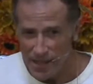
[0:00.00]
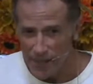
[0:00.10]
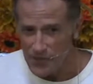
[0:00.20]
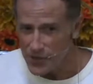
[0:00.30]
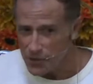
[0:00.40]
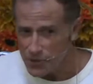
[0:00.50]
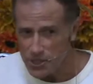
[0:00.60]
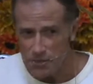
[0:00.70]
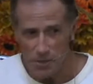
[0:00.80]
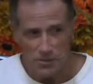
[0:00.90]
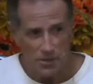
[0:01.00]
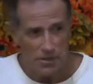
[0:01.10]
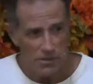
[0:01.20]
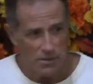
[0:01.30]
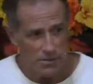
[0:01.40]
At the dealership, there was
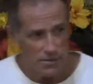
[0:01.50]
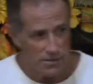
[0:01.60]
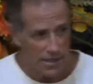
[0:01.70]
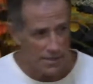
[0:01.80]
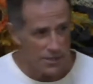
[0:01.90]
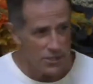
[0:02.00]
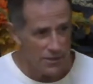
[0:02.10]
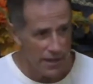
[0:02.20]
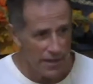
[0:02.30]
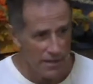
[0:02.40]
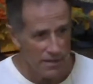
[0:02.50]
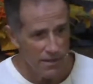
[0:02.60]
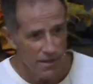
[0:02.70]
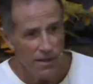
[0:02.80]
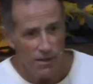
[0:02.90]
a technician that
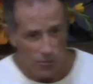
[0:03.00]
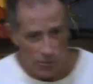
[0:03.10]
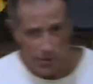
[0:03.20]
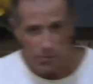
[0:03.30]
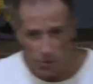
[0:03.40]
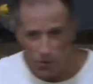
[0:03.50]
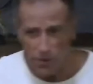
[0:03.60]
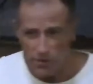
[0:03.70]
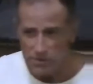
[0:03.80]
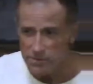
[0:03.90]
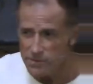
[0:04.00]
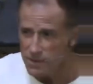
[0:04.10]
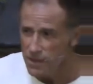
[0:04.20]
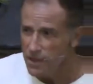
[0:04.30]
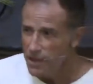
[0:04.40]
we employed,
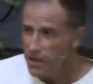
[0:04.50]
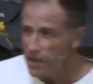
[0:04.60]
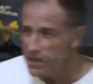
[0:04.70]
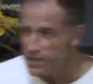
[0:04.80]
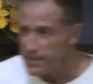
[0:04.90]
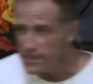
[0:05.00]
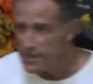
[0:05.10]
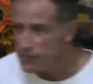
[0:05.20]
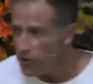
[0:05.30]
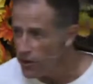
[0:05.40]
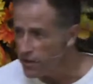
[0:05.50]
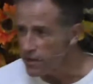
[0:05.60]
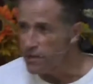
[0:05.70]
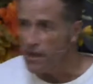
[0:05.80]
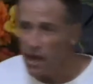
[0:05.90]
and he
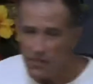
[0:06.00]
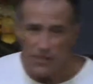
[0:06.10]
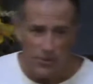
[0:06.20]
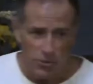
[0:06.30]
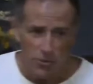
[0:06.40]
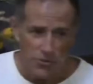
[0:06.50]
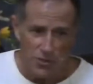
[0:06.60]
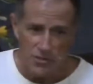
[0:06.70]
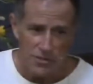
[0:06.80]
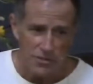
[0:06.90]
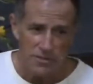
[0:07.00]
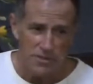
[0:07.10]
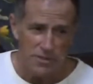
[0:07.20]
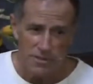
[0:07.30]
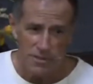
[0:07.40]
wanted nothing to do with Jesus.
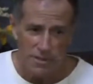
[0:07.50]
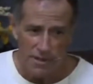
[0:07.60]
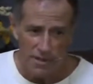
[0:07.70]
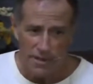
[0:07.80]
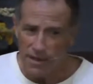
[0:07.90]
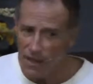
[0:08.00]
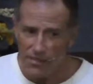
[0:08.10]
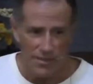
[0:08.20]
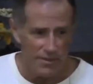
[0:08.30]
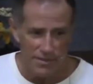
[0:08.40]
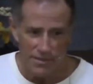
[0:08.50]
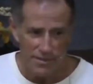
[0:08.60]
Nothing.